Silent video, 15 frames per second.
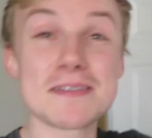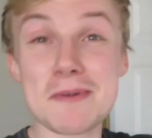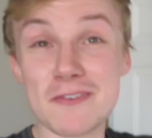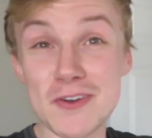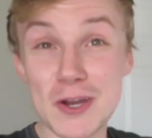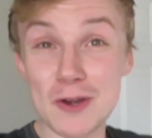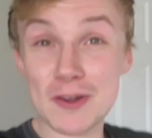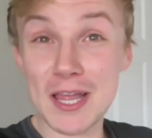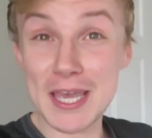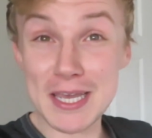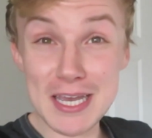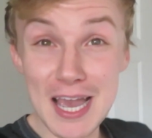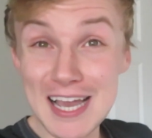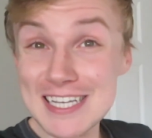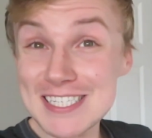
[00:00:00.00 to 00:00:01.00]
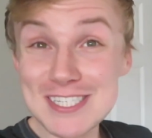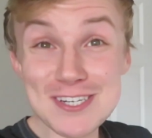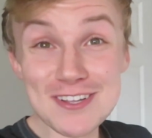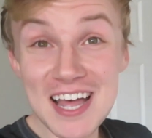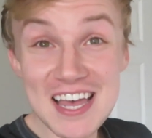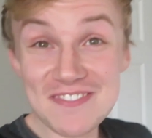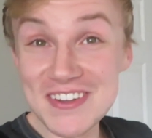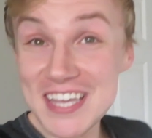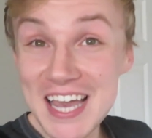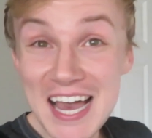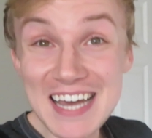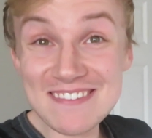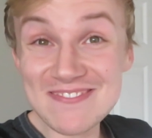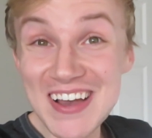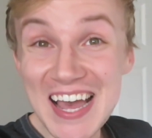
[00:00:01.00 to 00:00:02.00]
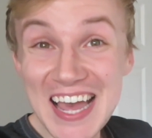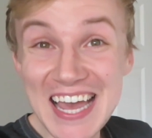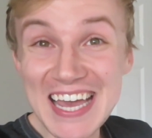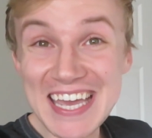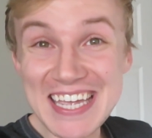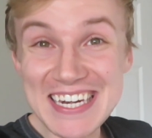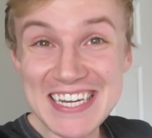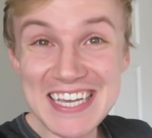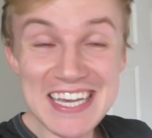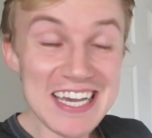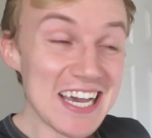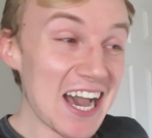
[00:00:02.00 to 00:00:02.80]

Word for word: I'm over here like, I still haven't got mine.